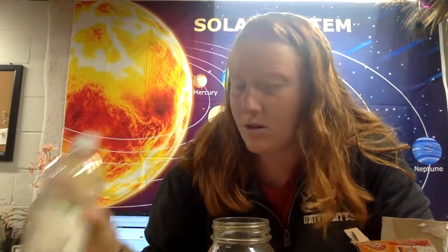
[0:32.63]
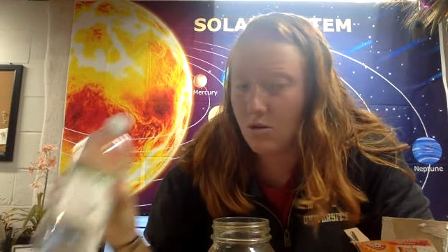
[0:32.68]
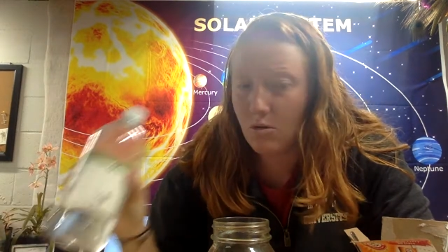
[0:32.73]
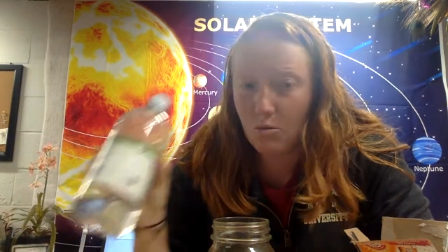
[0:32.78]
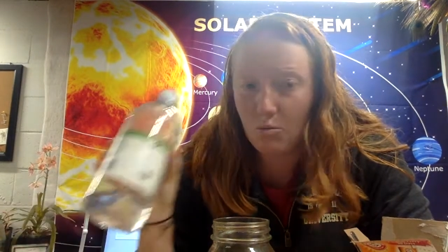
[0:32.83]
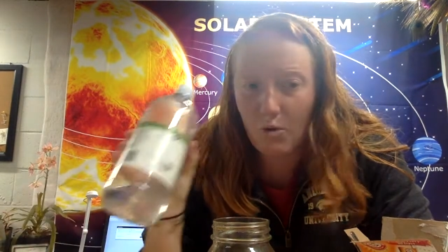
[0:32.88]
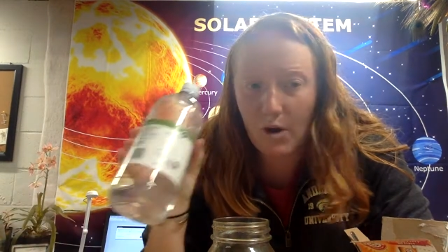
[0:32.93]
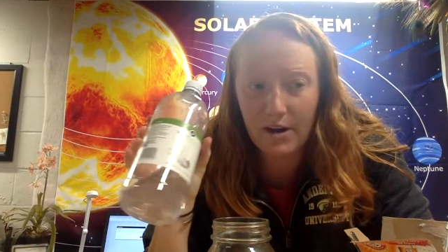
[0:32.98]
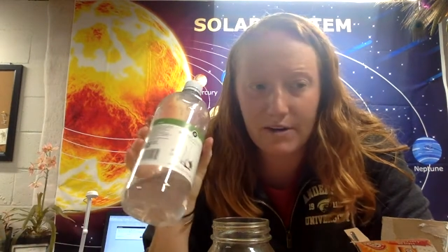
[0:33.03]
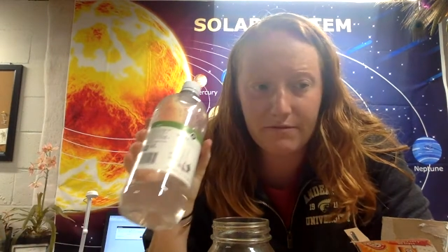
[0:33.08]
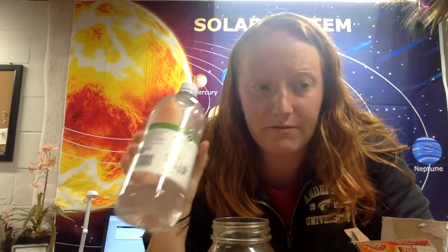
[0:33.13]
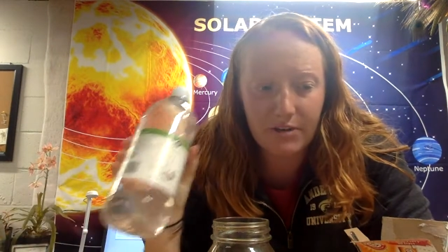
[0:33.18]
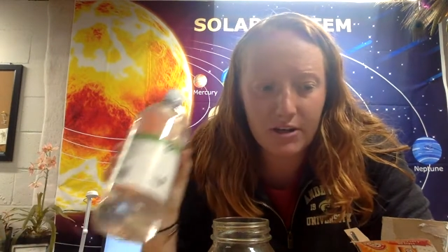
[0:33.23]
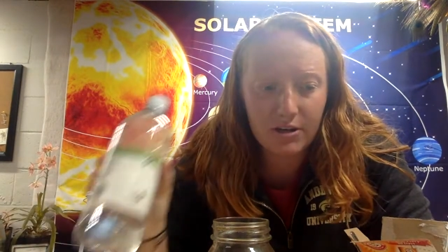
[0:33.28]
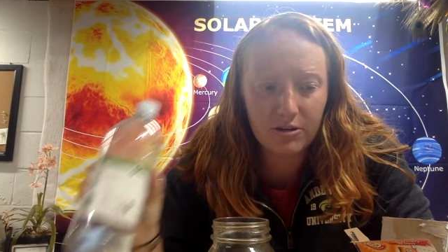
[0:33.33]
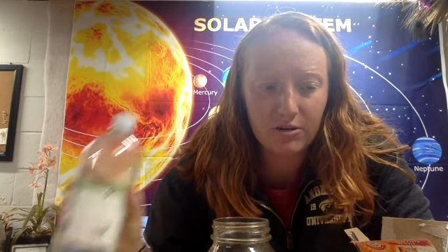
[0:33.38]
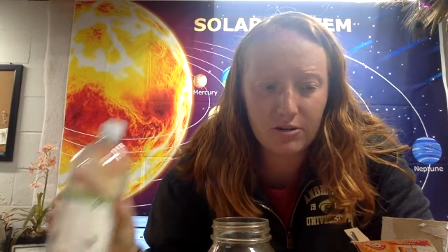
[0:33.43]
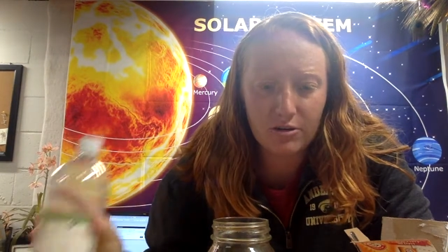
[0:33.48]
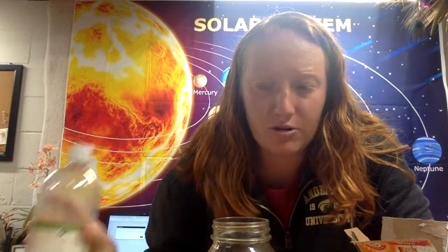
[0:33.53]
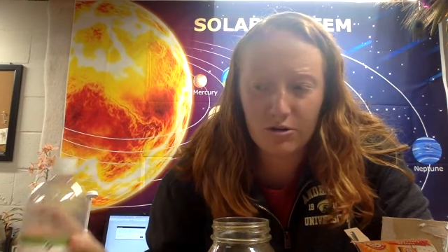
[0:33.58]
white
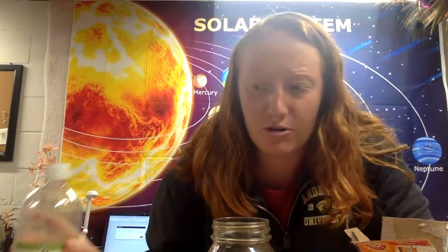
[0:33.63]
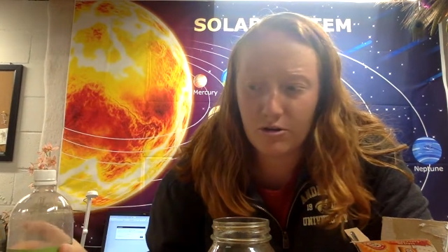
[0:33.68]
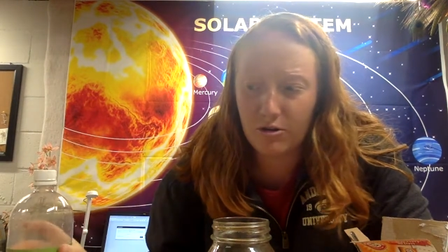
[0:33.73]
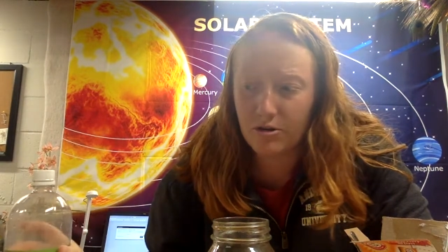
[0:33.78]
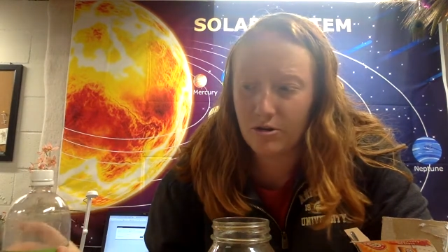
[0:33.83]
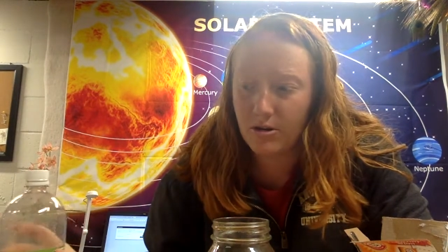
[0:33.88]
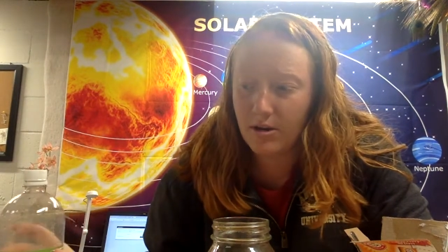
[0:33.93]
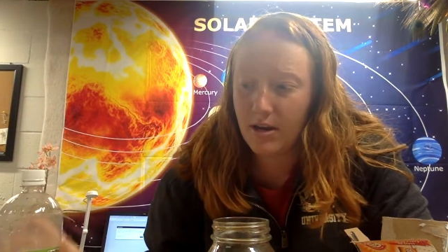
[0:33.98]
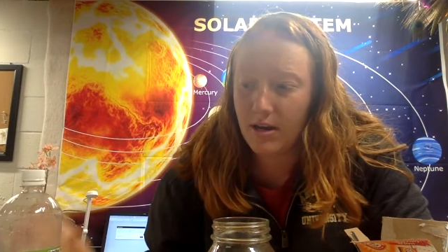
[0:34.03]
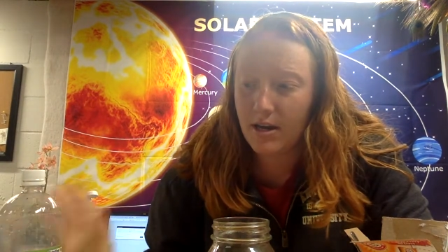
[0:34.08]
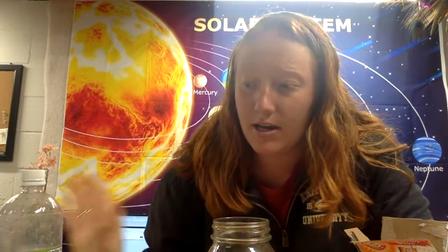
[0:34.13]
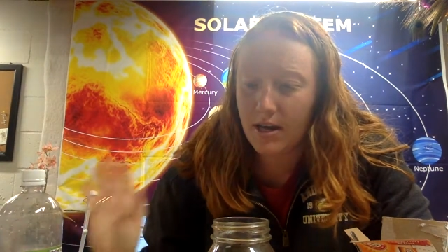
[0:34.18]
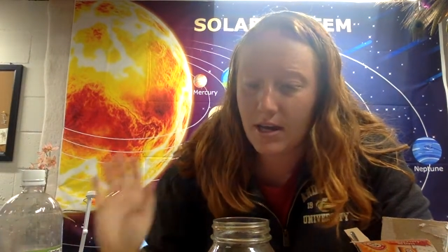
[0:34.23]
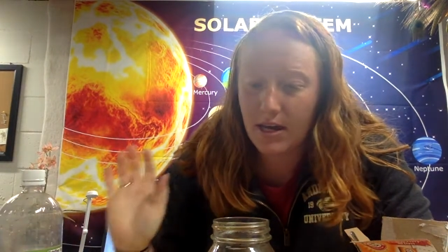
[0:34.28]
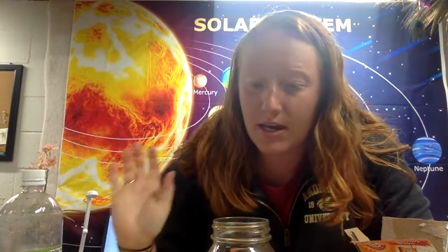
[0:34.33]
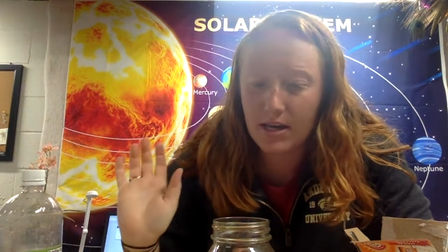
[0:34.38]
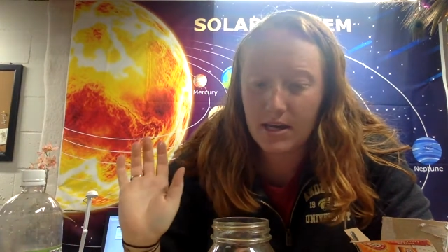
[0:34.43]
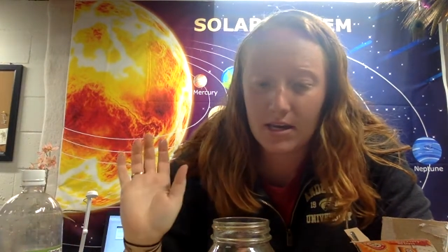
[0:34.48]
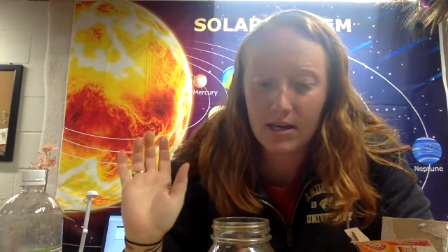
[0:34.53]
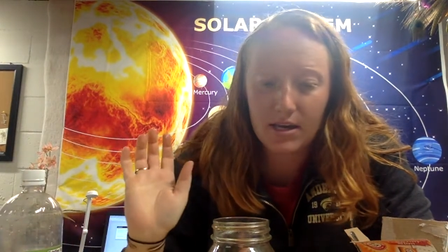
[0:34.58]
vinegar,
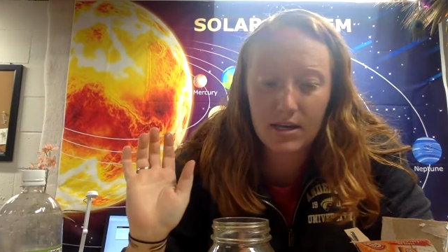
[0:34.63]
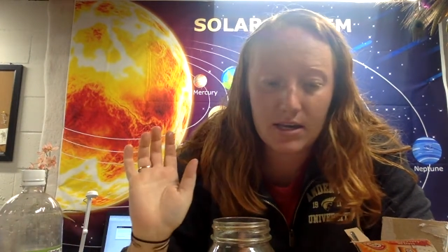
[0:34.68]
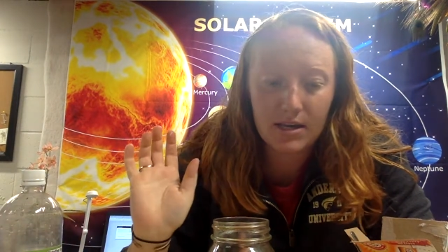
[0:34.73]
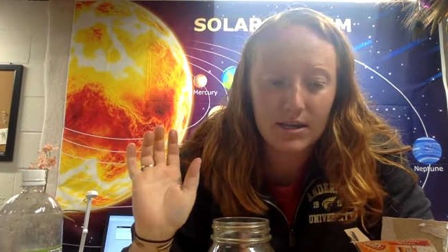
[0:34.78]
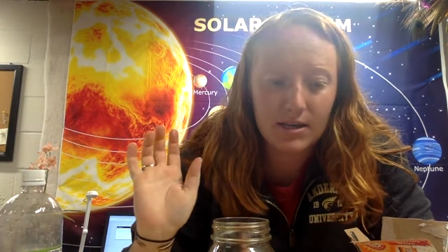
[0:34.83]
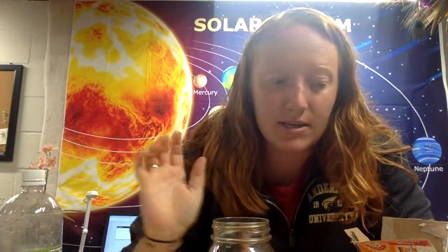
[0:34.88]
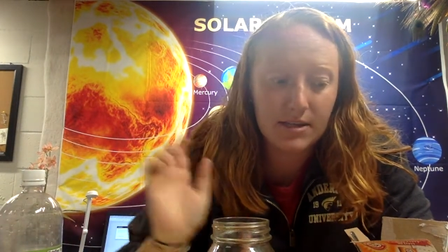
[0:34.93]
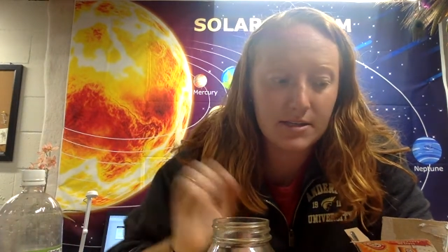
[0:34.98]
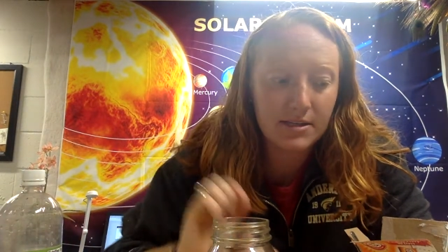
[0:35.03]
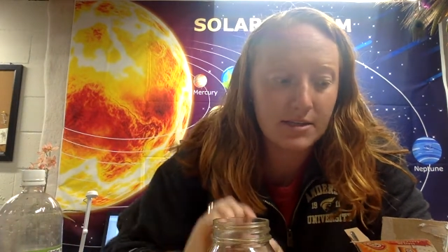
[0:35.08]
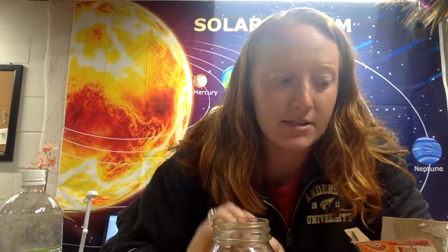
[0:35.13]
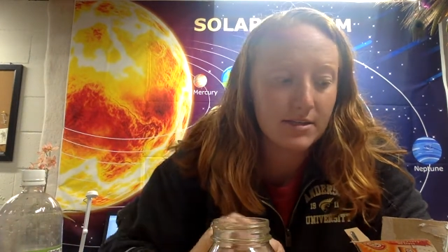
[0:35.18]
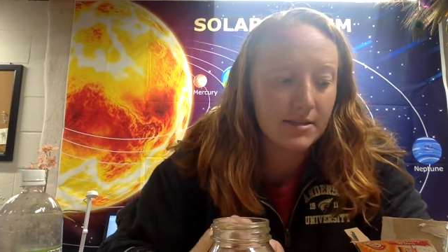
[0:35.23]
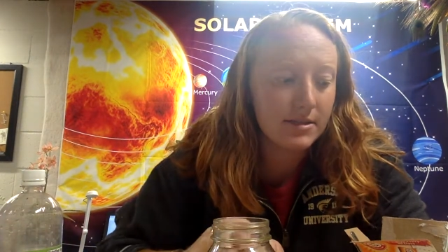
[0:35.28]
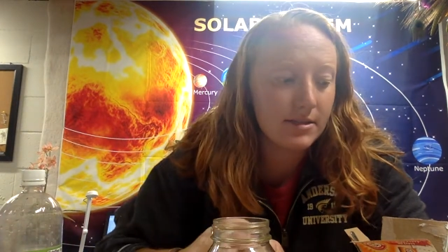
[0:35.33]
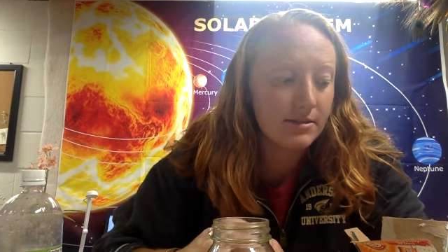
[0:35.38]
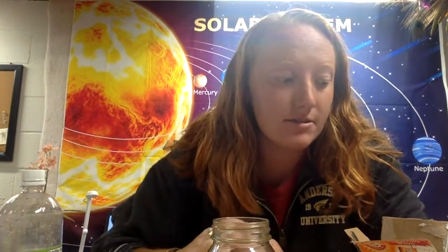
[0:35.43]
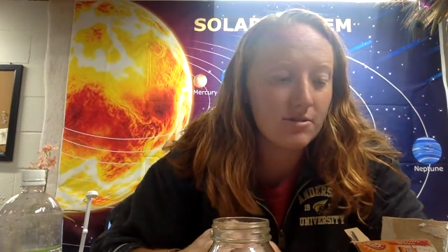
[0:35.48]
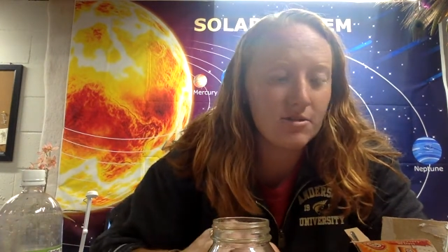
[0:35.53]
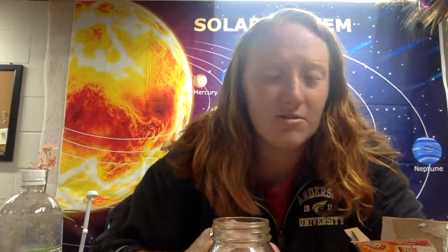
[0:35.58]
and
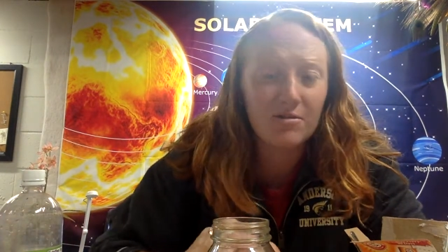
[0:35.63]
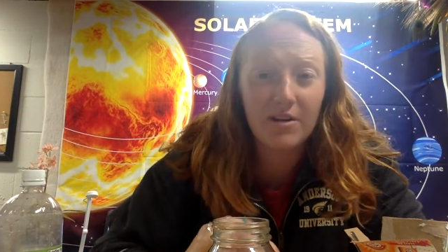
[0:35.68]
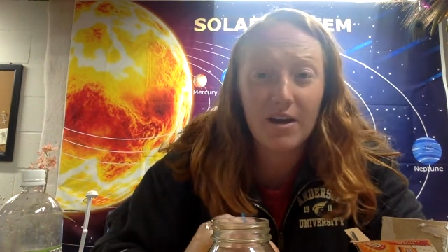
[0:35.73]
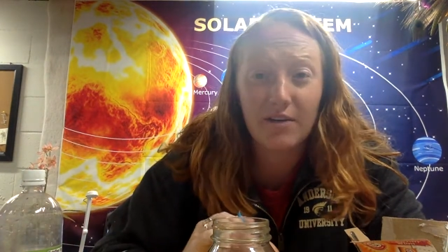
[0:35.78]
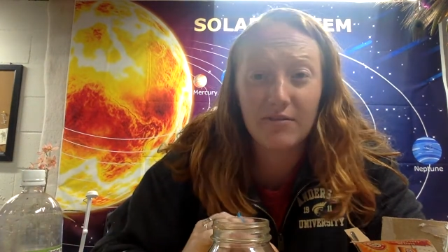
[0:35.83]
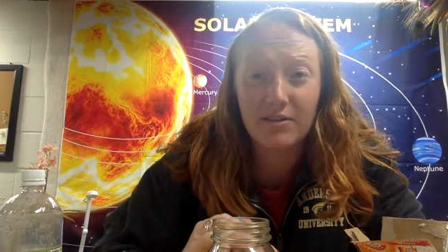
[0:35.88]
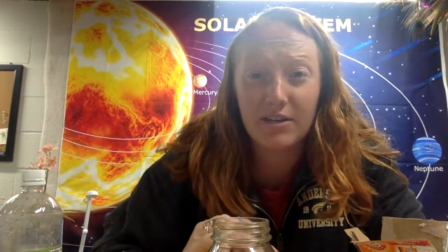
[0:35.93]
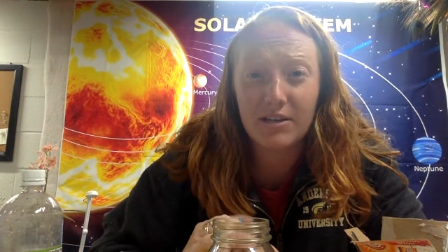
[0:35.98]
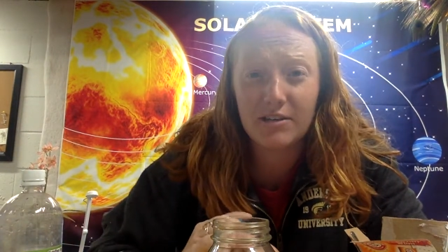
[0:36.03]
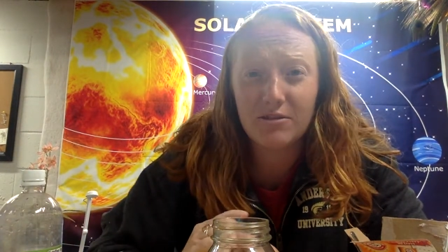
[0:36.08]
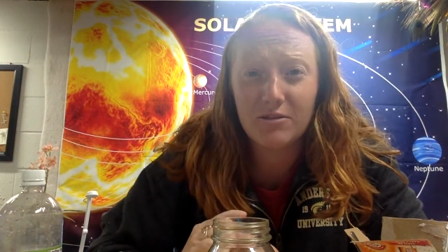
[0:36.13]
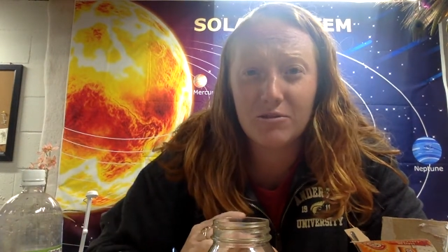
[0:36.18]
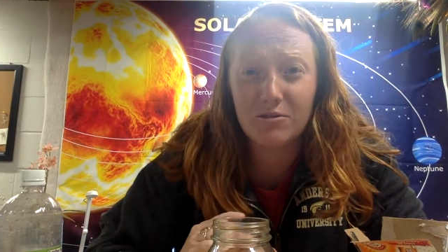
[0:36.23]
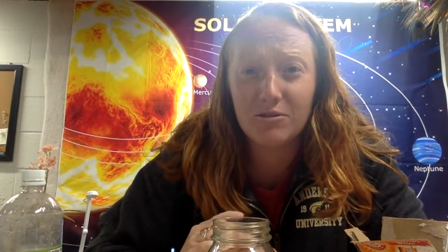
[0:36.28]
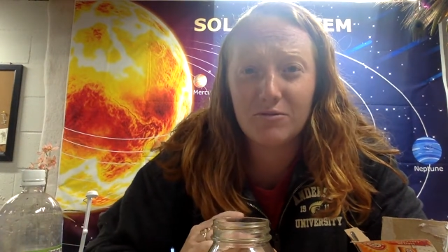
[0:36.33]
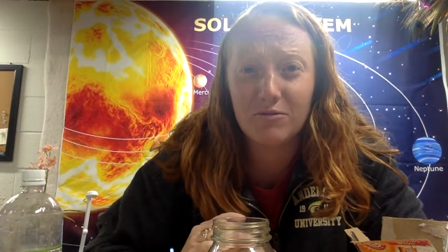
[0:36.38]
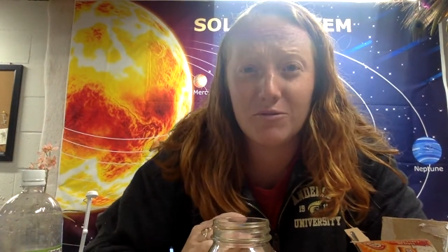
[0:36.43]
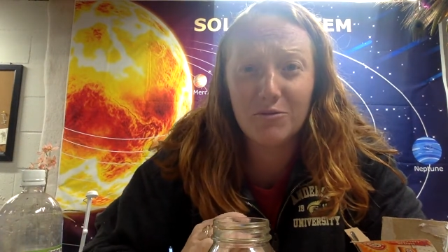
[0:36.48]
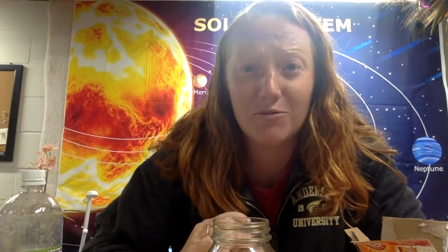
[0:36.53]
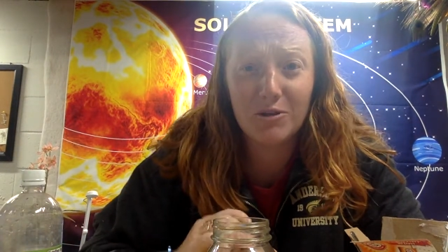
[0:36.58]
you don't have to
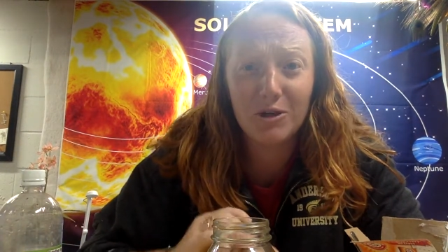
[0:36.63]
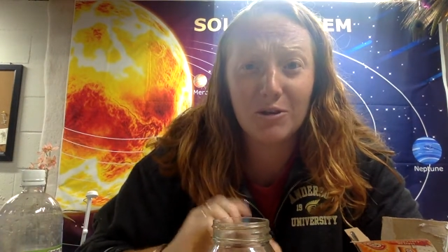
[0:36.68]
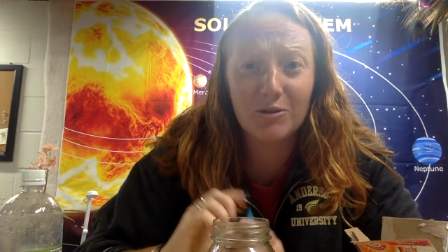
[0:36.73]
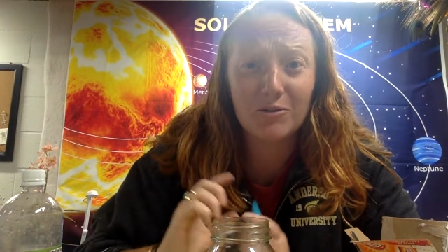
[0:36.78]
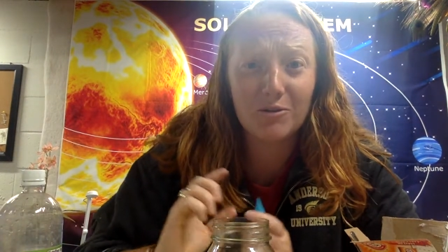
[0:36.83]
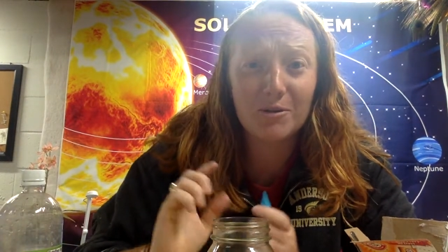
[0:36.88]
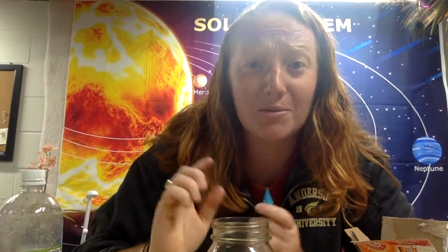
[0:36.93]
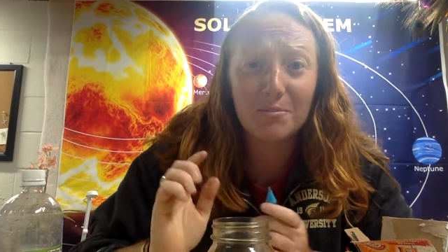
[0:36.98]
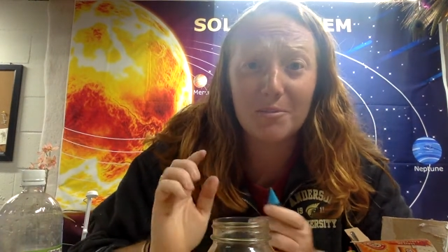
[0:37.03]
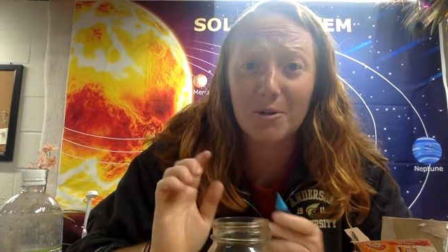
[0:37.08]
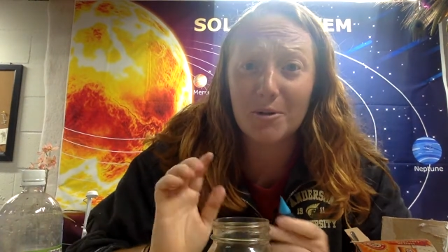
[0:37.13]
use food coloring,